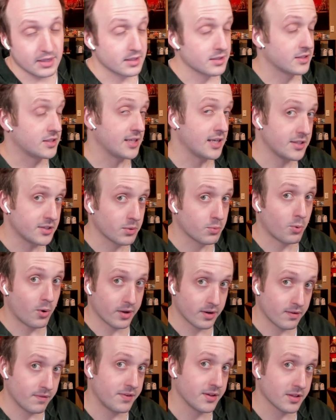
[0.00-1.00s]
season
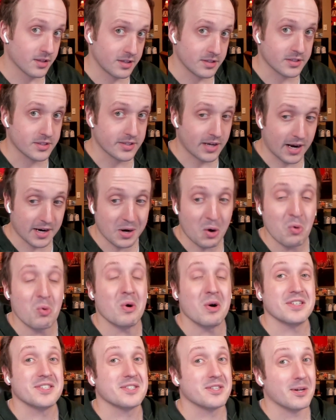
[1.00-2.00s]
one of Vinland Saga
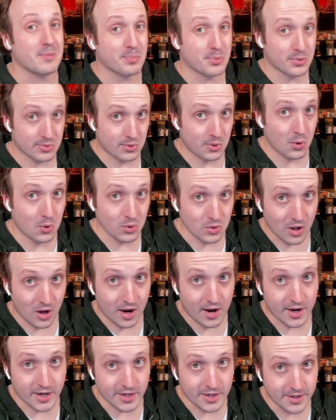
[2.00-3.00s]
was the
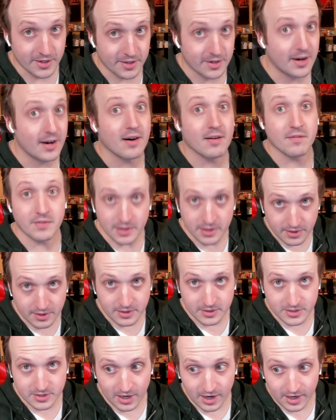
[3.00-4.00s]
prologue of
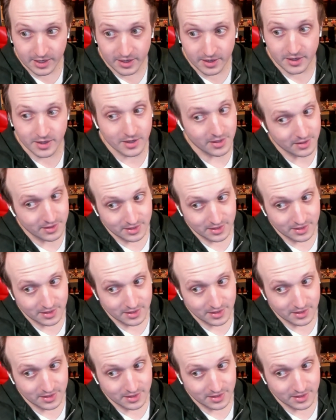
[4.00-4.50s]
Vinland Saga.